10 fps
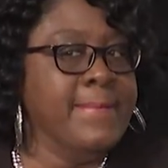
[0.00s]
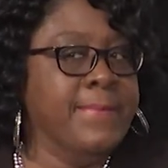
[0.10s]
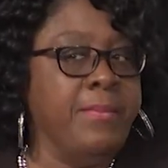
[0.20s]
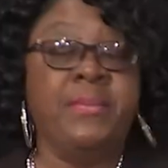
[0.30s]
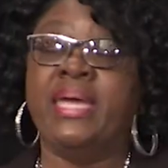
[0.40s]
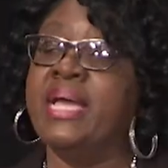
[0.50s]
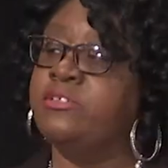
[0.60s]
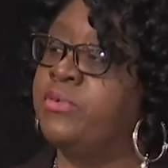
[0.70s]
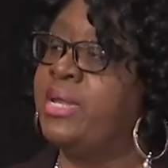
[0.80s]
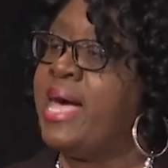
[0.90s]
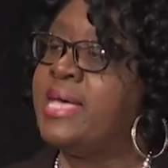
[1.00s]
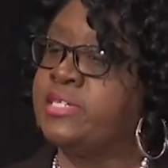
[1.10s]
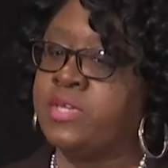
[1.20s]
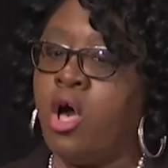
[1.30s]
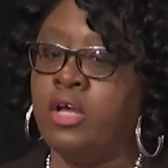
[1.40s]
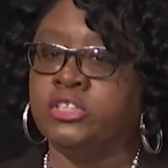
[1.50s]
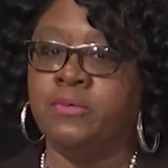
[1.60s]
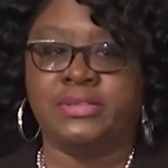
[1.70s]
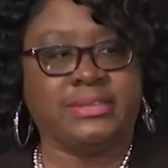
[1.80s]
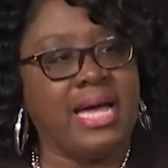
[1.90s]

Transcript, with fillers: but began to realize it also was a